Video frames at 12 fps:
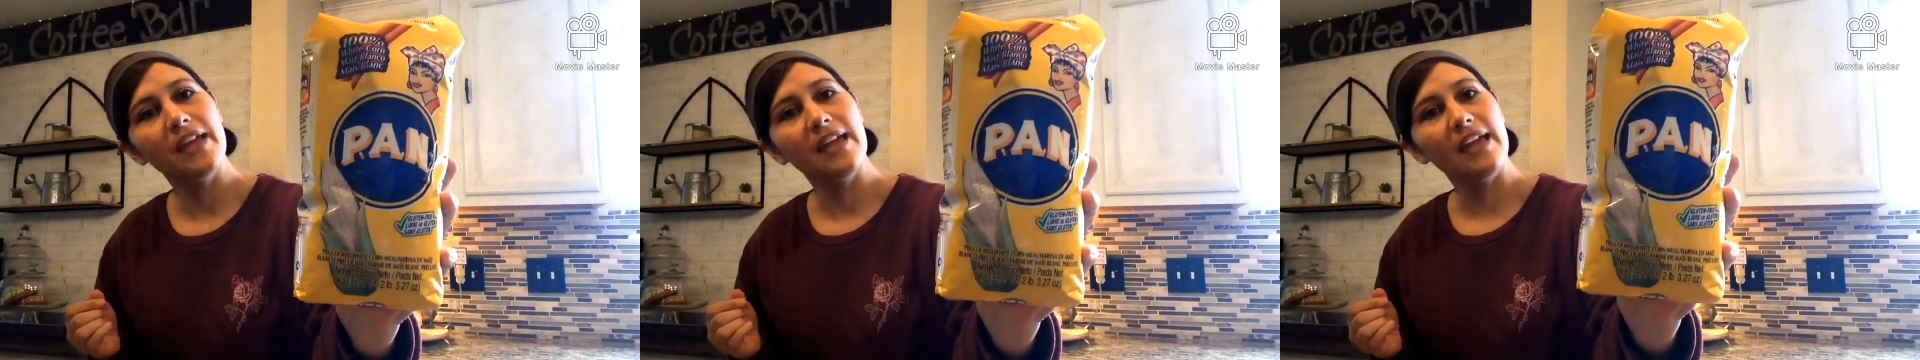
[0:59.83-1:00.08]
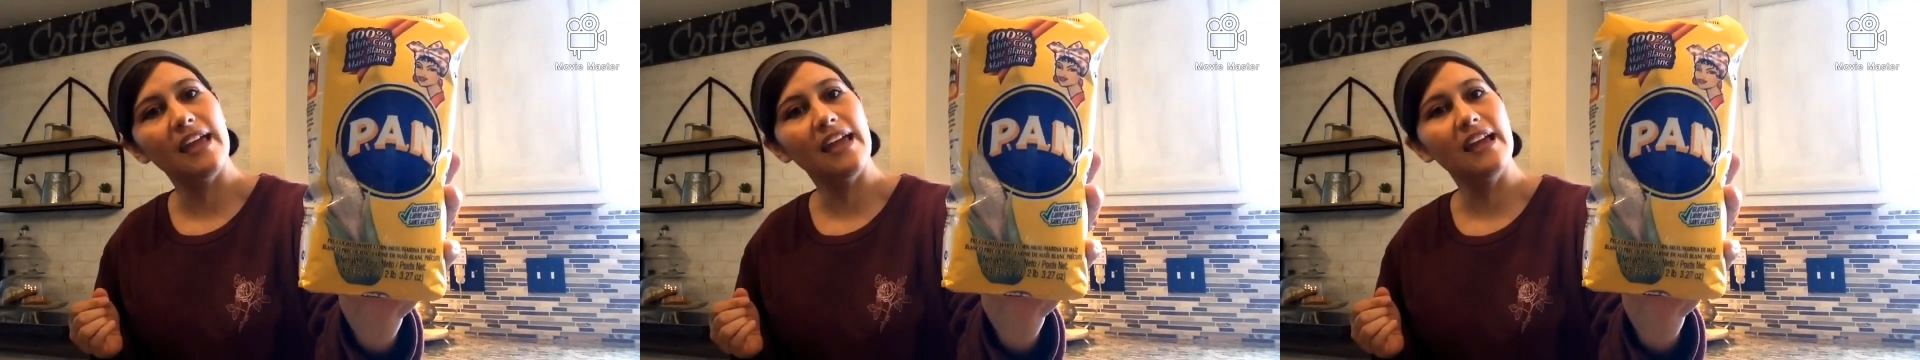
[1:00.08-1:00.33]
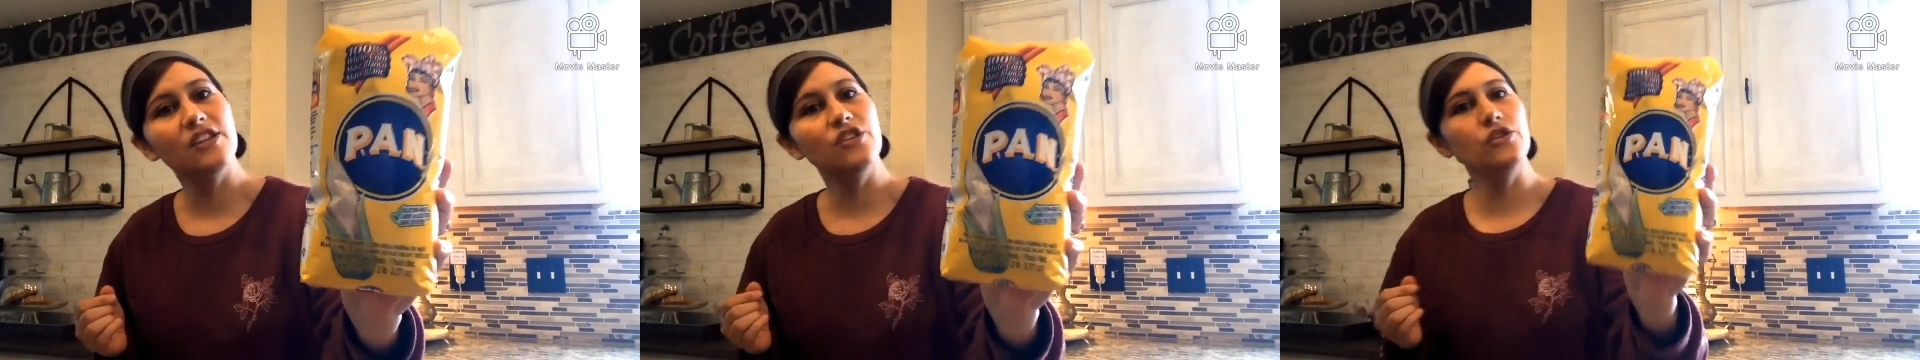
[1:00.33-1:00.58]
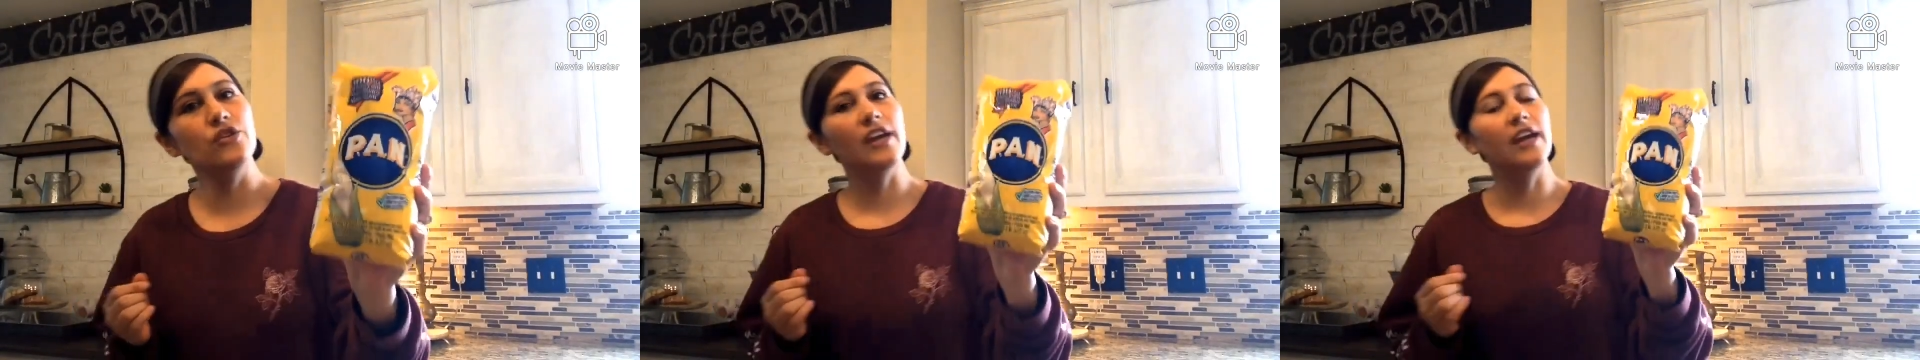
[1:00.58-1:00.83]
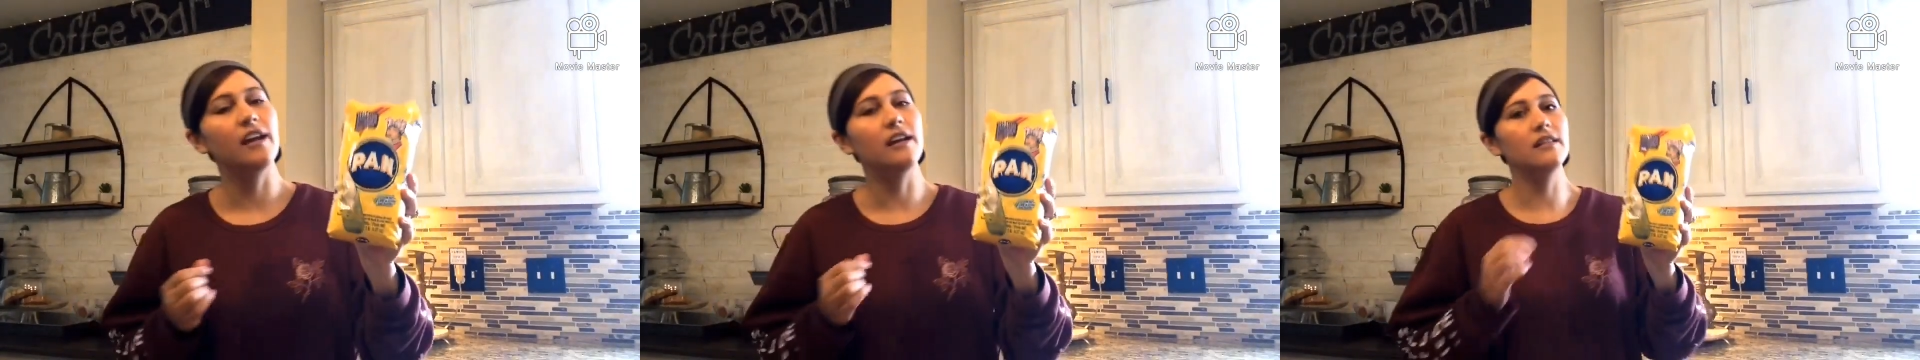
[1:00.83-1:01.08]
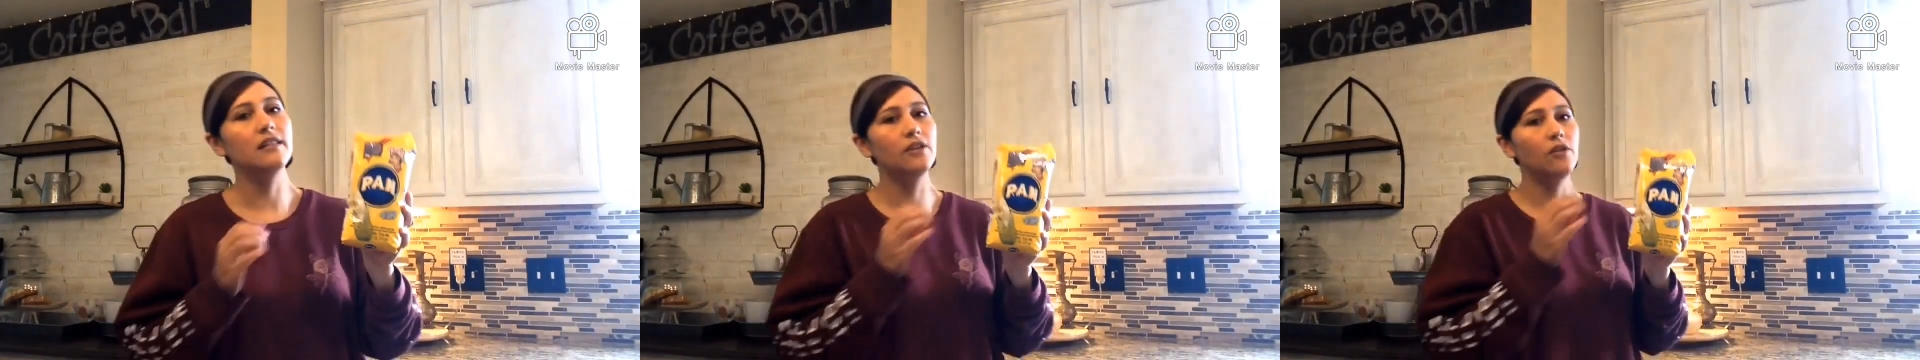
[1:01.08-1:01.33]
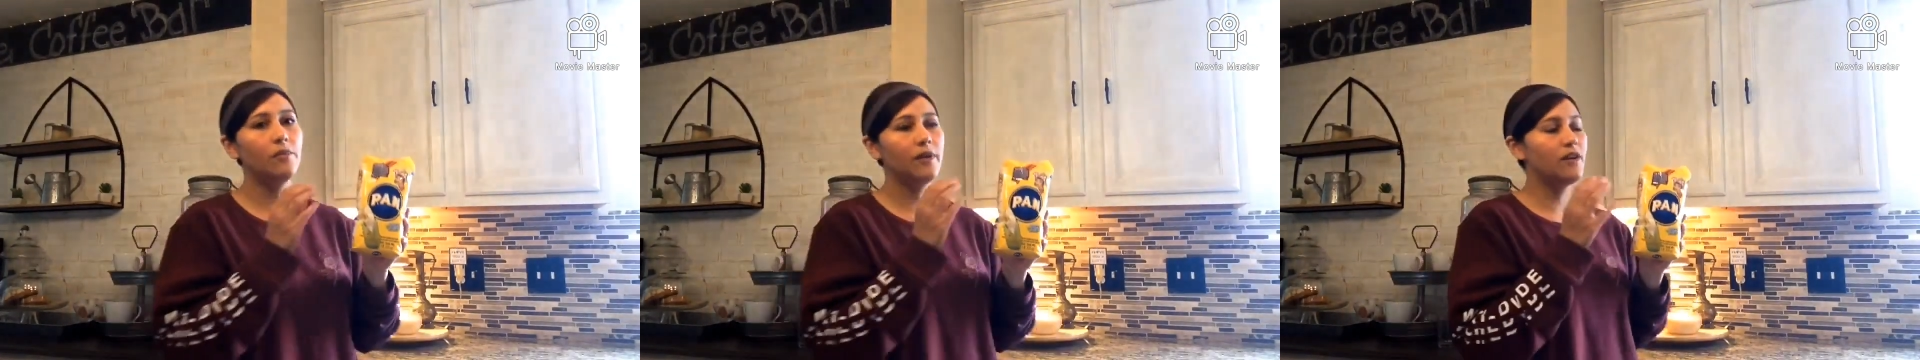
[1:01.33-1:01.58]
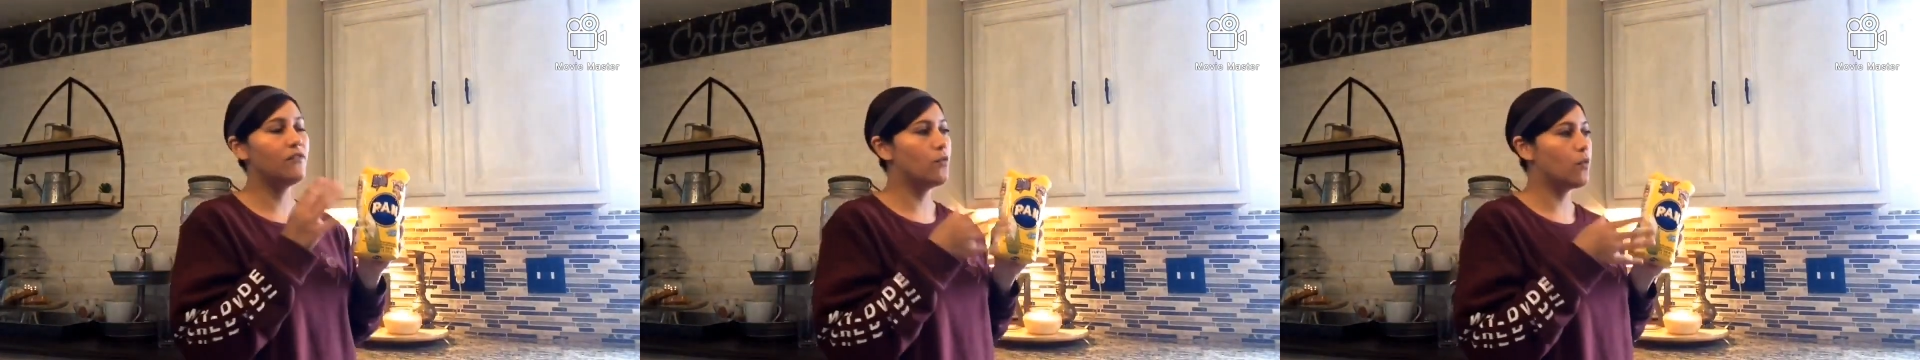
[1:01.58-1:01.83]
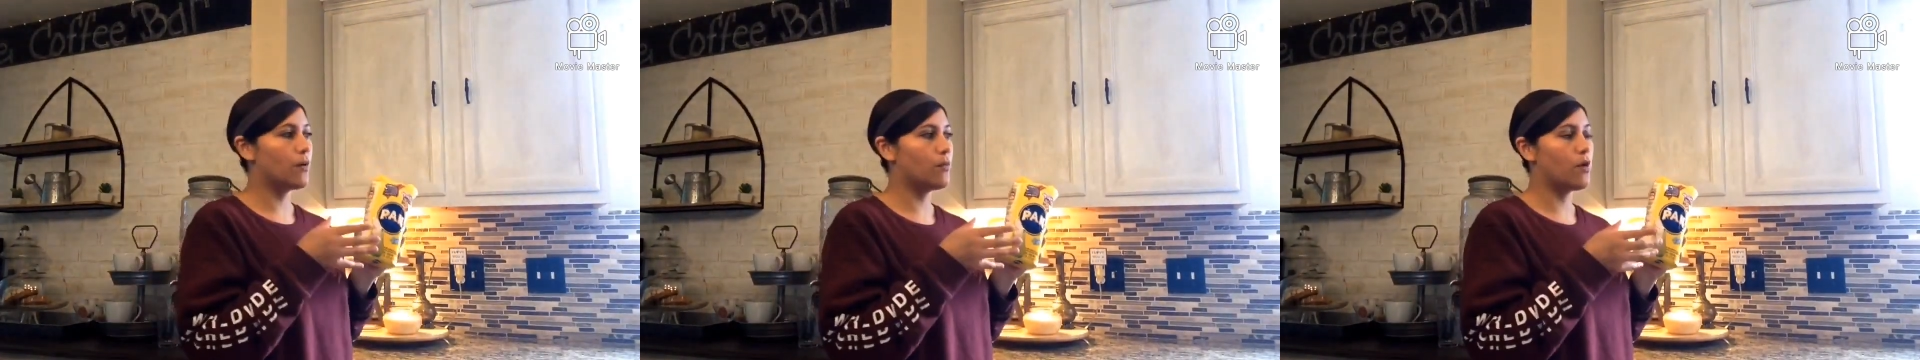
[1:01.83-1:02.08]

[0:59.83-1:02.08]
and you get a little bit of warm